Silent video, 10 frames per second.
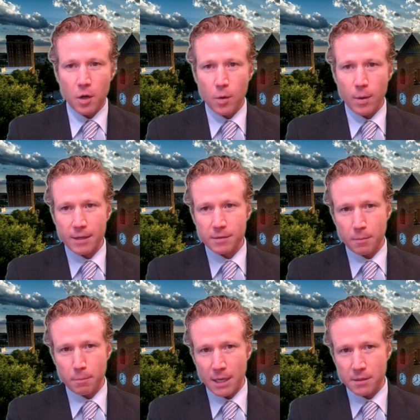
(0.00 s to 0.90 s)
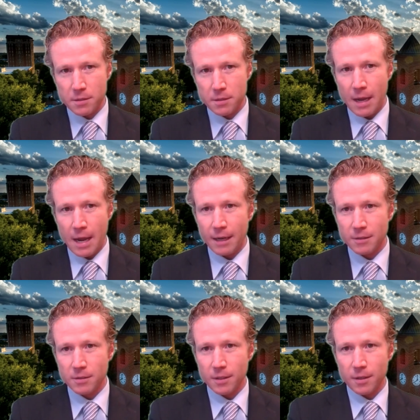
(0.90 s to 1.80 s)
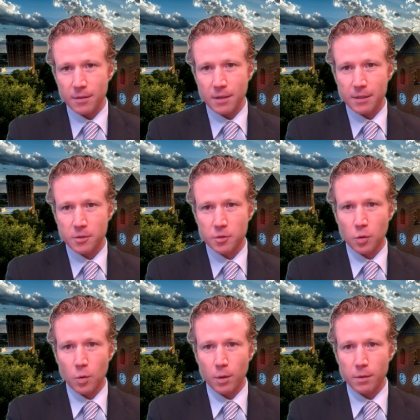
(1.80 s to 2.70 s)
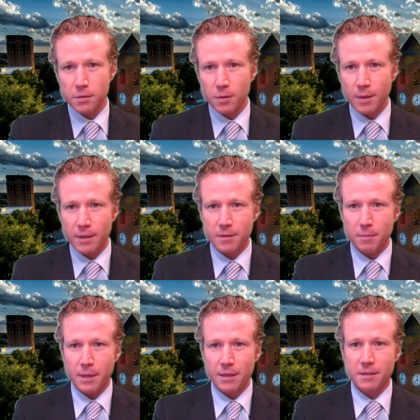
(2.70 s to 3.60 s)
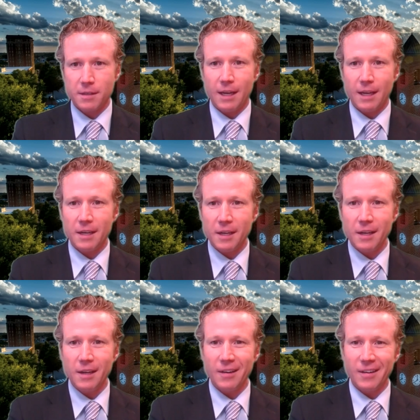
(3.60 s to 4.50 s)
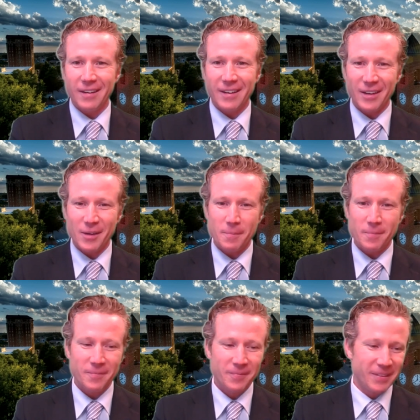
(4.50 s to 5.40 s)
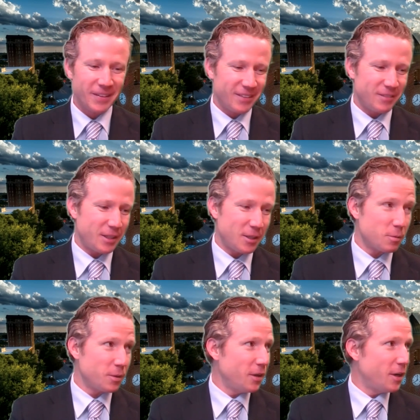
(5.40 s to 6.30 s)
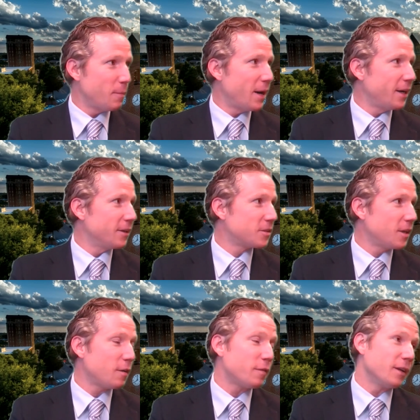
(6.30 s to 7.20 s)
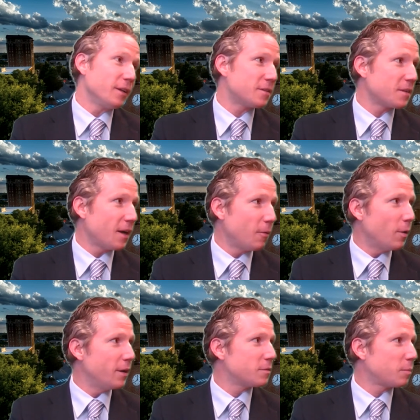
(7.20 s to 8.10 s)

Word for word: who has the best snacks in their desk drawers, who has the best candy. Um, because when you're here by yourself, at least I was